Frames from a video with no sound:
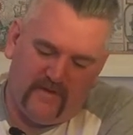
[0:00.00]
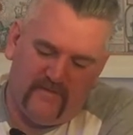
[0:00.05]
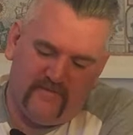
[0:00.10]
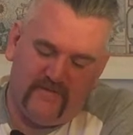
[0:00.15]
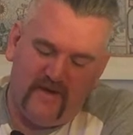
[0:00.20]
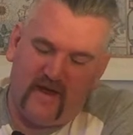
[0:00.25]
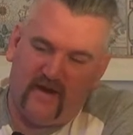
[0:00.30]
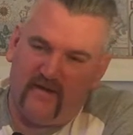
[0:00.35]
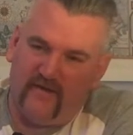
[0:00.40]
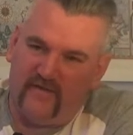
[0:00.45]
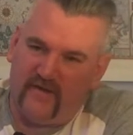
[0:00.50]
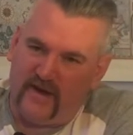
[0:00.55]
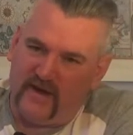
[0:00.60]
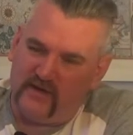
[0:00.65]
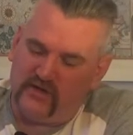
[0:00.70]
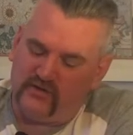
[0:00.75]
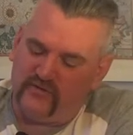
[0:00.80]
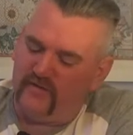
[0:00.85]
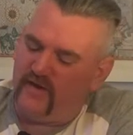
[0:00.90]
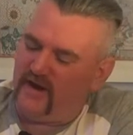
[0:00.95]
very
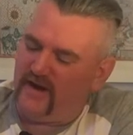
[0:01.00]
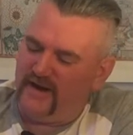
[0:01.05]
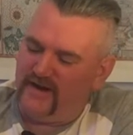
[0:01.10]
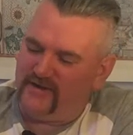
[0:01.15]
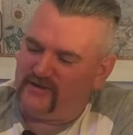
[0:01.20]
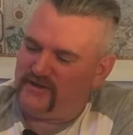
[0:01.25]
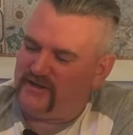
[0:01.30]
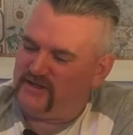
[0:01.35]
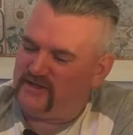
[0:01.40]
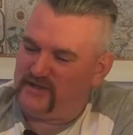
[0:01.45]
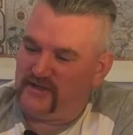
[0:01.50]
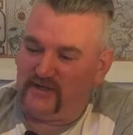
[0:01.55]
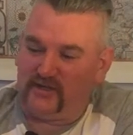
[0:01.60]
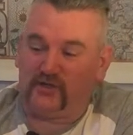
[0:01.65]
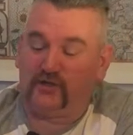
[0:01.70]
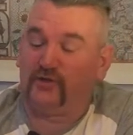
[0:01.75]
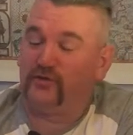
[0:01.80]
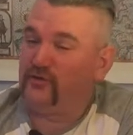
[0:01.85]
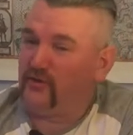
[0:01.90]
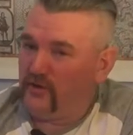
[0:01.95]
fresh, very interesting. It's
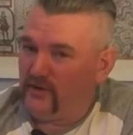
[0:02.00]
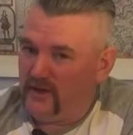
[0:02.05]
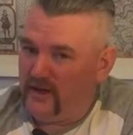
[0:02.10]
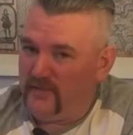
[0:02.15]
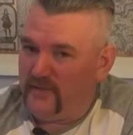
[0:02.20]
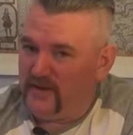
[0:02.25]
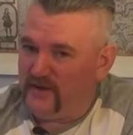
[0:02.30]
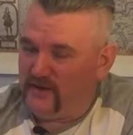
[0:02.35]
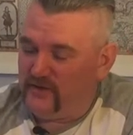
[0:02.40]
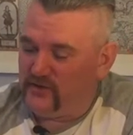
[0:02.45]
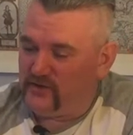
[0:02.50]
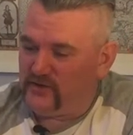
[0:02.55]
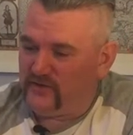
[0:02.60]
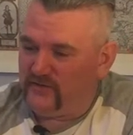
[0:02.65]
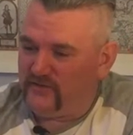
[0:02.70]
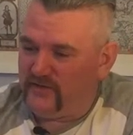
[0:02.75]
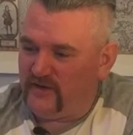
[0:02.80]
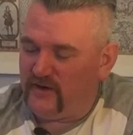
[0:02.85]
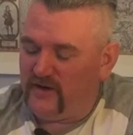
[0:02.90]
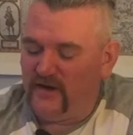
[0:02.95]
not let me down so
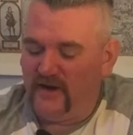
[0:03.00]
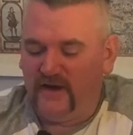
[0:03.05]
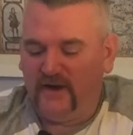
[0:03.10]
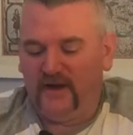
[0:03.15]
far.